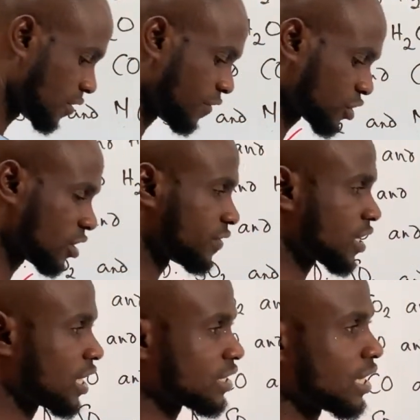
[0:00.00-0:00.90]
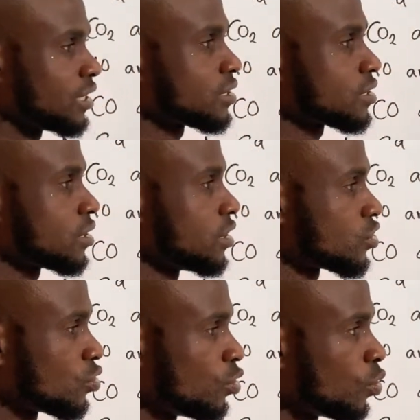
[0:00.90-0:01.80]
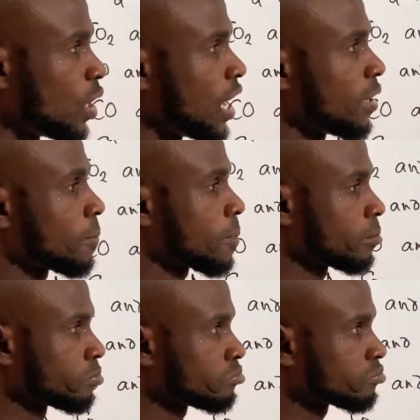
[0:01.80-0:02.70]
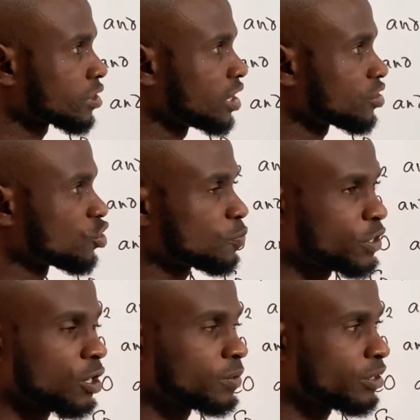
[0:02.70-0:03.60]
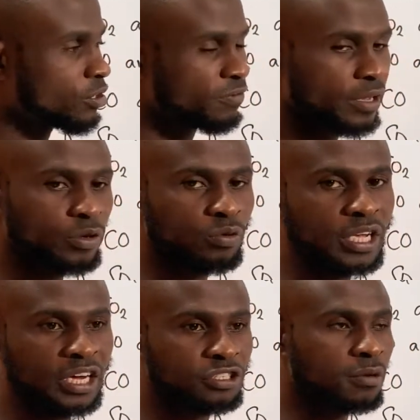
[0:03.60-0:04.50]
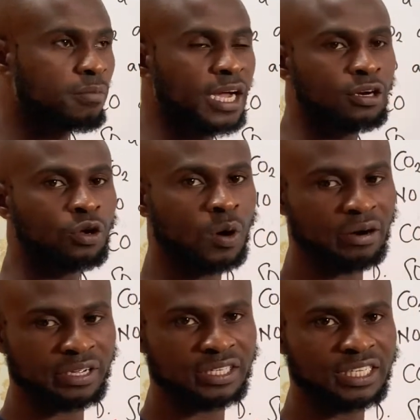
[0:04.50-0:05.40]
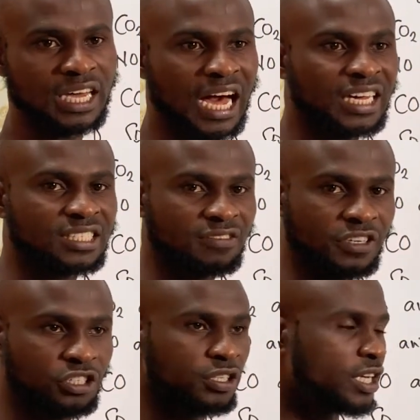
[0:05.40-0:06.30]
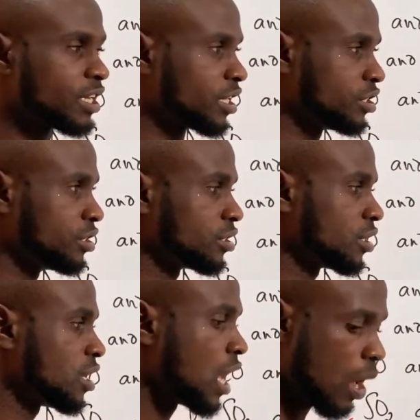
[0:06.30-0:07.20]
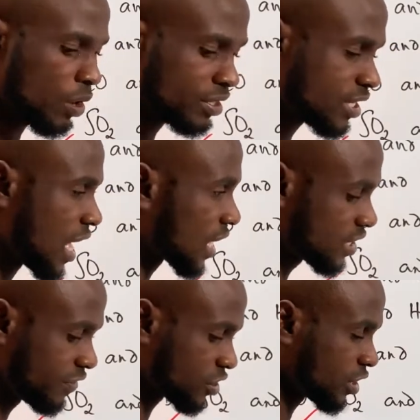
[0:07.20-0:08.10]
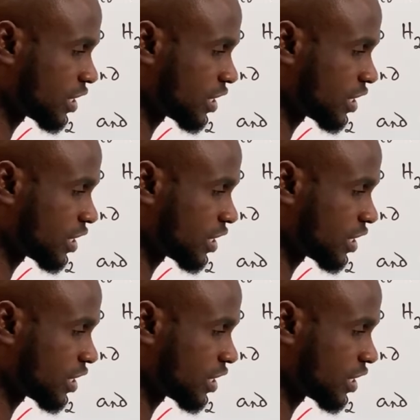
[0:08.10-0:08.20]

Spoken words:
function of the catalyst is to speed up the rate of chemical reaction by lowering the activation energy. And when you say activation